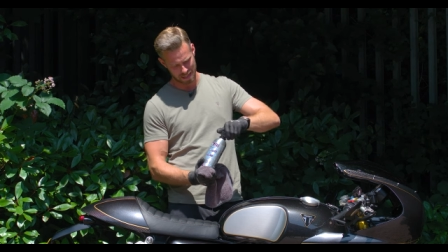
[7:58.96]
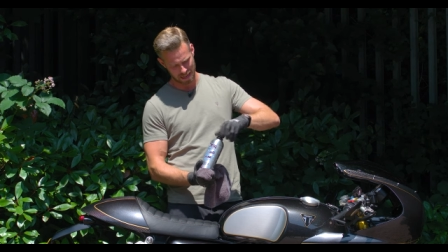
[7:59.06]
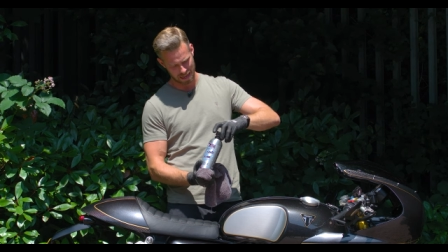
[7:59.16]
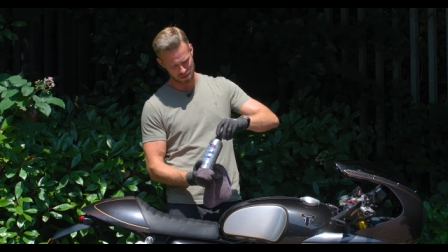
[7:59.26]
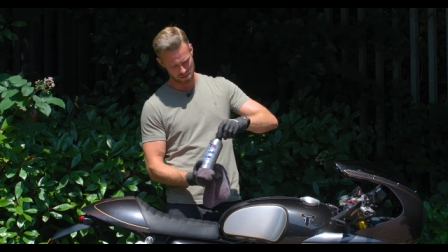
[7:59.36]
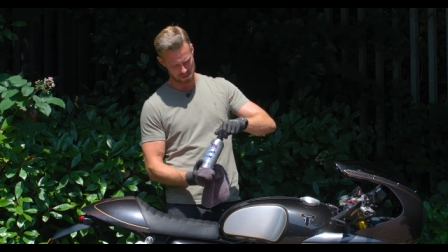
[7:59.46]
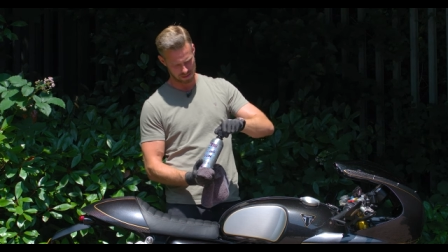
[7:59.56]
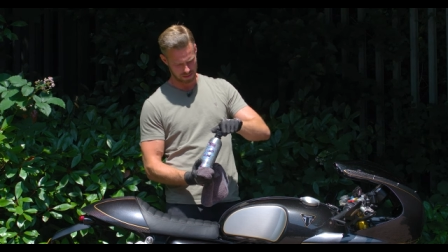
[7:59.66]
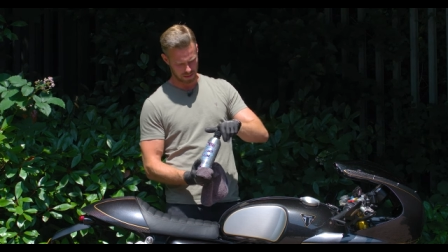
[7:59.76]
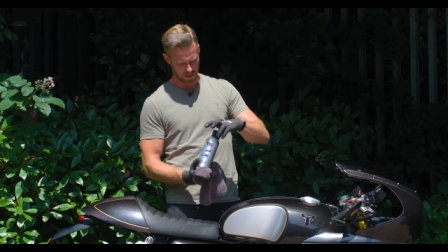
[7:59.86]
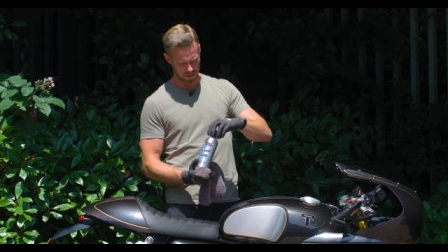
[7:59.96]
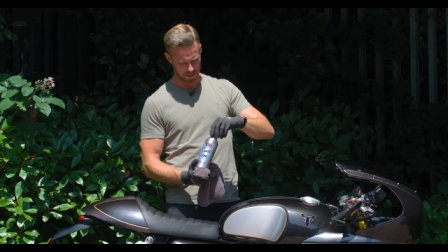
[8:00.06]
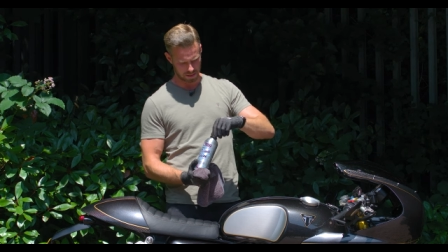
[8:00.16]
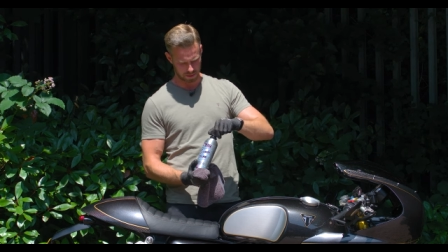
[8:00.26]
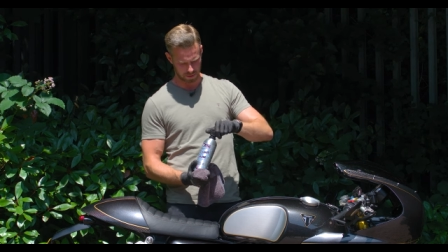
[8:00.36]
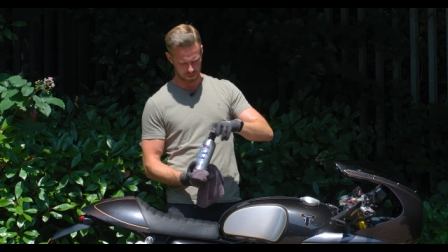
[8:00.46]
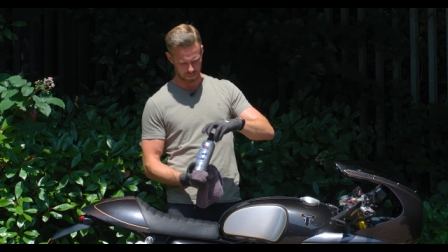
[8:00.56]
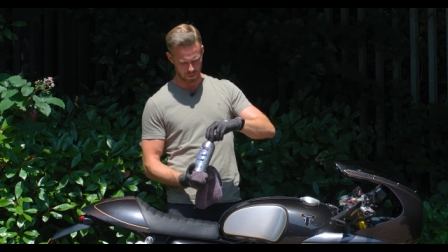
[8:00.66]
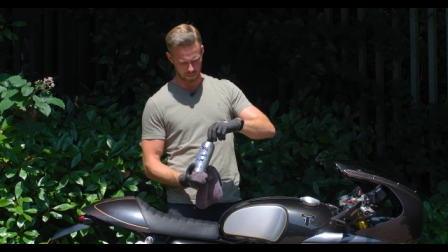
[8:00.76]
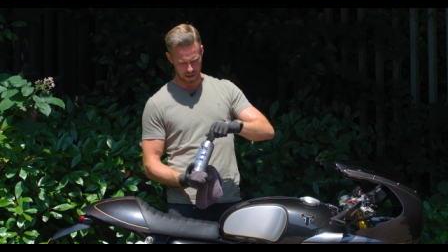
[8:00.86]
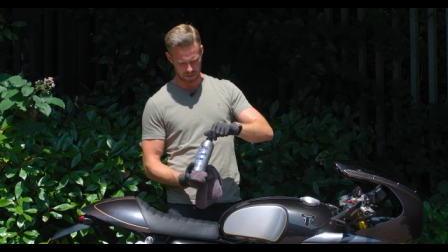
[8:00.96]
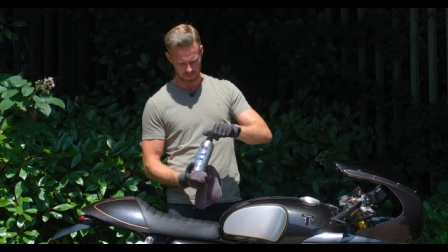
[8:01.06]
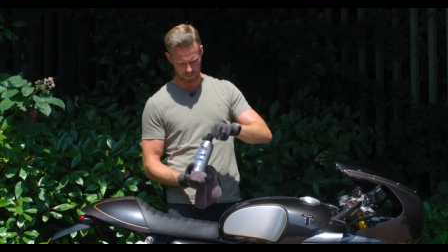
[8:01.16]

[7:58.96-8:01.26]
to take out just a sort of small amount